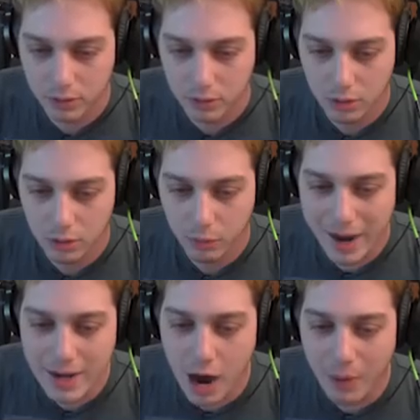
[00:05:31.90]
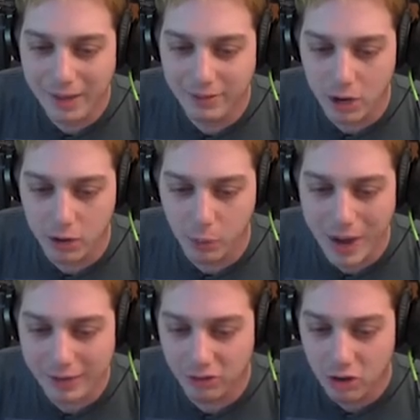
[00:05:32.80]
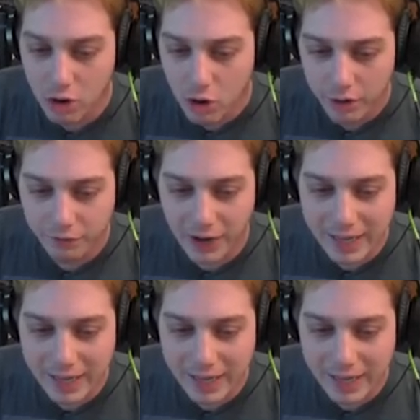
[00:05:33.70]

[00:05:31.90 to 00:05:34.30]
nice. Boy. Wait, no, I startled a witch. Yep.